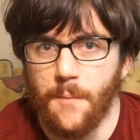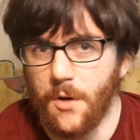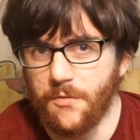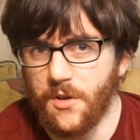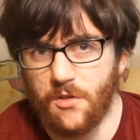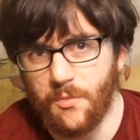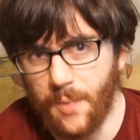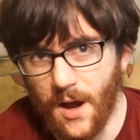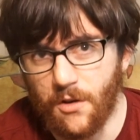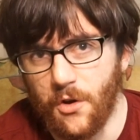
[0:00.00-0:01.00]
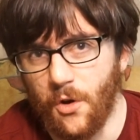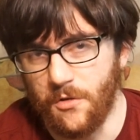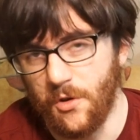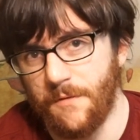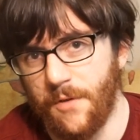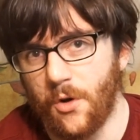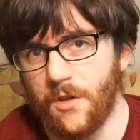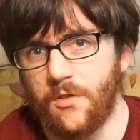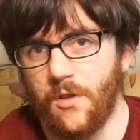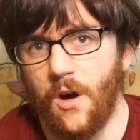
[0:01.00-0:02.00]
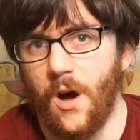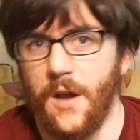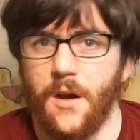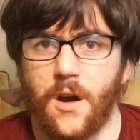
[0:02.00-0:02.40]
Most of it is just background noise. You can focus on